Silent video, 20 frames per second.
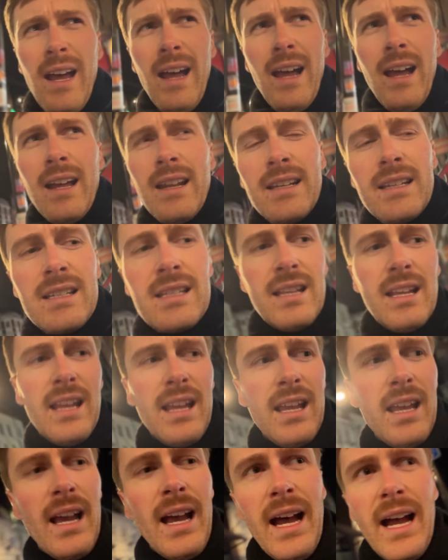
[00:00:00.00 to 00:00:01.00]
And
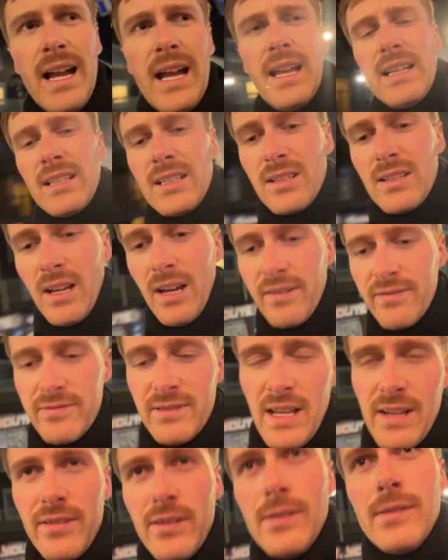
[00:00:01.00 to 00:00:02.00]
I've
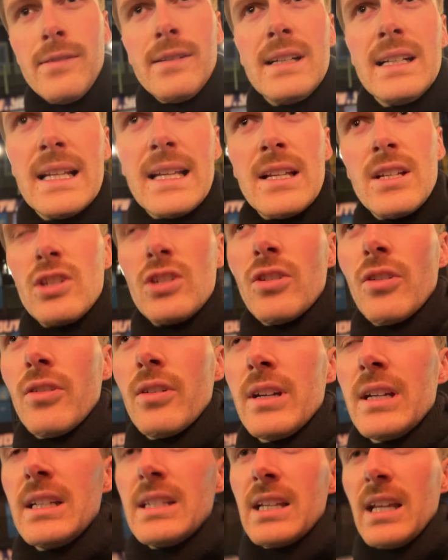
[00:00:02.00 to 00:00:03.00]
never really
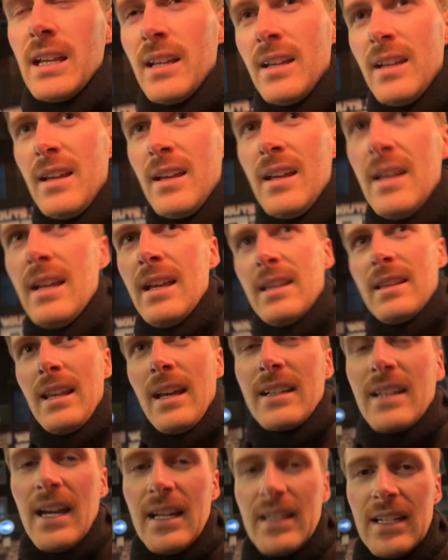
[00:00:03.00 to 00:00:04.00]
enjoyed
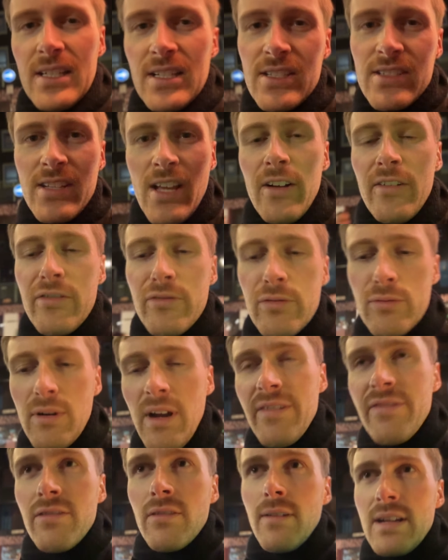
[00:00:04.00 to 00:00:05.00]
that kind of
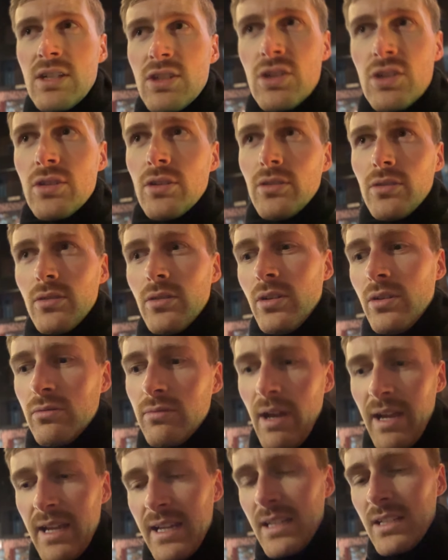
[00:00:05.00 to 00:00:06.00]
self-referential
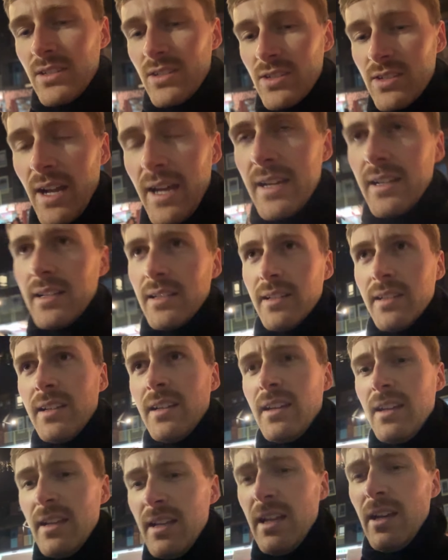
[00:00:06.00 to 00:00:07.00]
writing style,
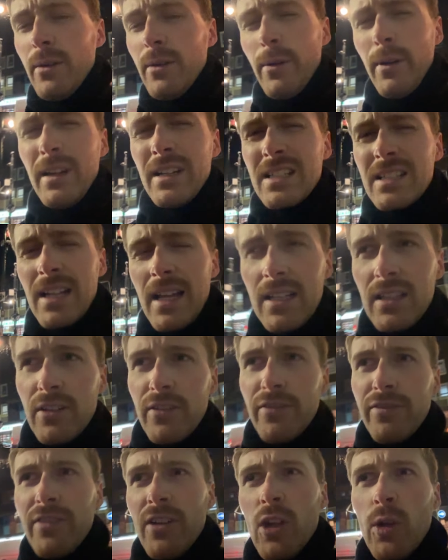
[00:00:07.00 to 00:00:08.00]
where it's like the
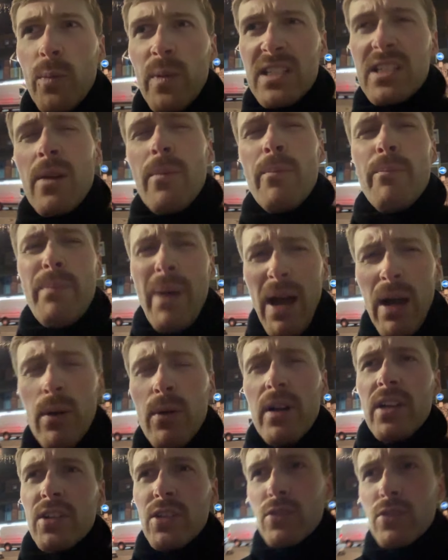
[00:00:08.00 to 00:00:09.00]
film is
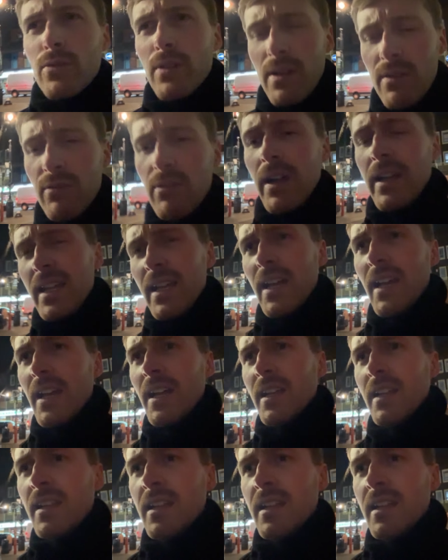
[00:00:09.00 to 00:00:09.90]
about a scriptwriter